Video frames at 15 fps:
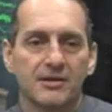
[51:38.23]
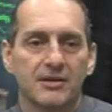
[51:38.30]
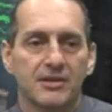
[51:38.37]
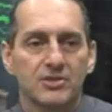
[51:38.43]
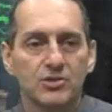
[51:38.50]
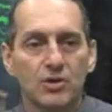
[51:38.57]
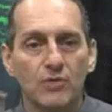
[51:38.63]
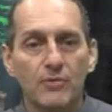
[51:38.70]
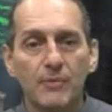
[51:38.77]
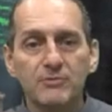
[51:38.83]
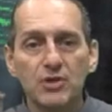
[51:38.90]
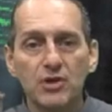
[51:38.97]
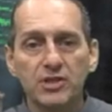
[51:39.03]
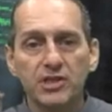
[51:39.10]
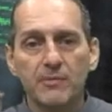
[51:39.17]
So if I'm
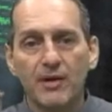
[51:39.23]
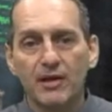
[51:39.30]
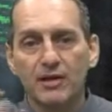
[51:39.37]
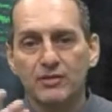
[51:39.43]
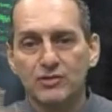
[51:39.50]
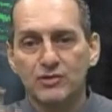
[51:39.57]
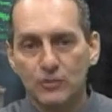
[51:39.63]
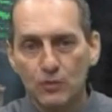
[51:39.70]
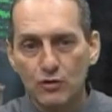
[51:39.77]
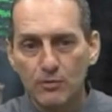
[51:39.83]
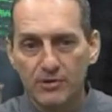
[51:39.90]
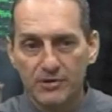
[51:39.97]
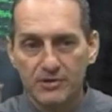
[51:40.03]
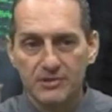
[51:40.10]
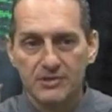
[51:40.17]
talking about
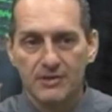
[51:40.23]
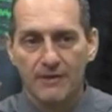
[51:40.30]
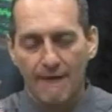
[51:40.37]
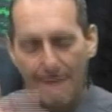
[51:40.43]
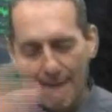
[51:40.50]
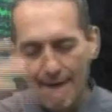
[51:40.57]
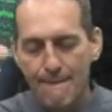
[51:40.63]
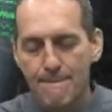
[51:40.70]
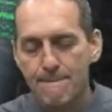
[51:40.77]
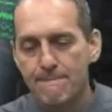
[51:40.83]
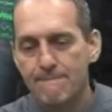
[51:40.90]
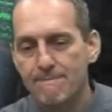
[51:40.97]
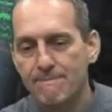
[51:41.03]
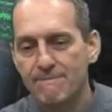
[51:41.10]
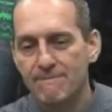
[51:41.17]
consumers, okay,
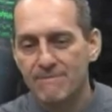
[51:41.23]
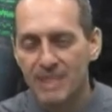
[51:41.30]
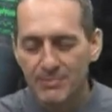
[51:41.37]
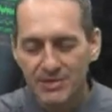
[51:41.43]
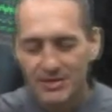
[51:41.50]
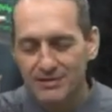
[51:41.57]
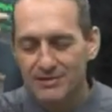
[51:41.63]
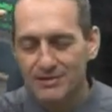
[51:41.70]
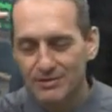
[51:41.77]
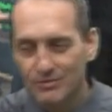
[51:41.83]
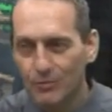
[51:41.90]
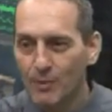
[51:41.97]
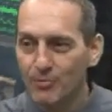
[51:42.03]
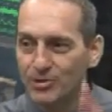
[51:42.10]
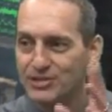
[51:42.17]
let me,
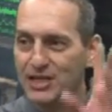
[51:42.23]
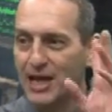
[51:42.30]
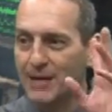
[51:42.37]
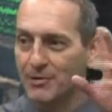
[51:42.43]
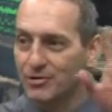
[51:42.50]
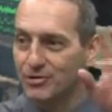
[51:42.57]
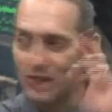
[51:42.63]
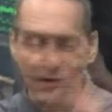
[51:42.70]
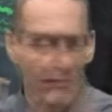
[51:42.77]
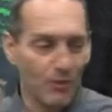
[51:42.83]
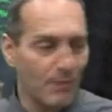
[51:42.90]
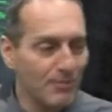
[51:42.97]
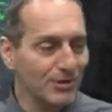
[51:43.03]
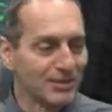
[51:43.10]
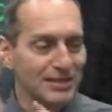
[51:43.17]
one more time. I'm going to try
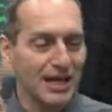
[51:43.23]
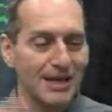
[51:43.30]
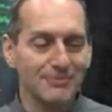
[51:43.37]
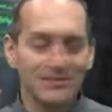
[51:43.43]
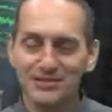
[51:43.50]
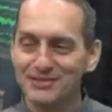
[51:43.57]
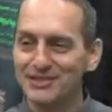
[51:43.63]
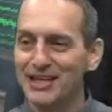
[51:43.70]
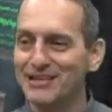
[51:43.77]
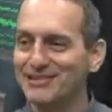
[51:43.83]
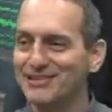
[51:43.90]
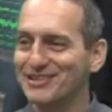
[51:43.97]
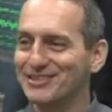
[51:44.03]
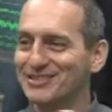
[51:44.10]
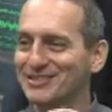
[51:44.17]
one more time to say
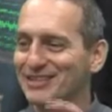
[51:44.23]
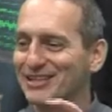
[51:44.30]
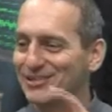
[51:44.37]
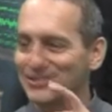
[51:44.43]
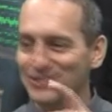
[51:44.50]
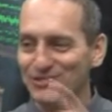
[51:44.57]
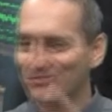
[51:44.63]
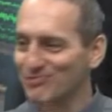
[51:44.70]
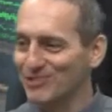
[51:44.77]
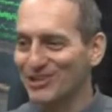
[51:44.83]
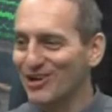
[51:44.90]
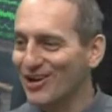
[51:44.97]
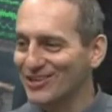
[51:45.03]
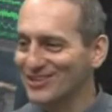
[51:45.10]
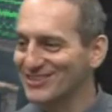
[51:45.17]
this because it's really
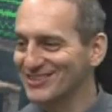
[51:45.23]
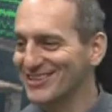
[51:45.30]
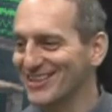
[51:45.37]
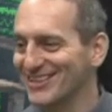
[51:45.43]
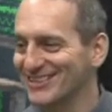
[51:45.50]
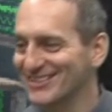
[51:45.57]
hard to say.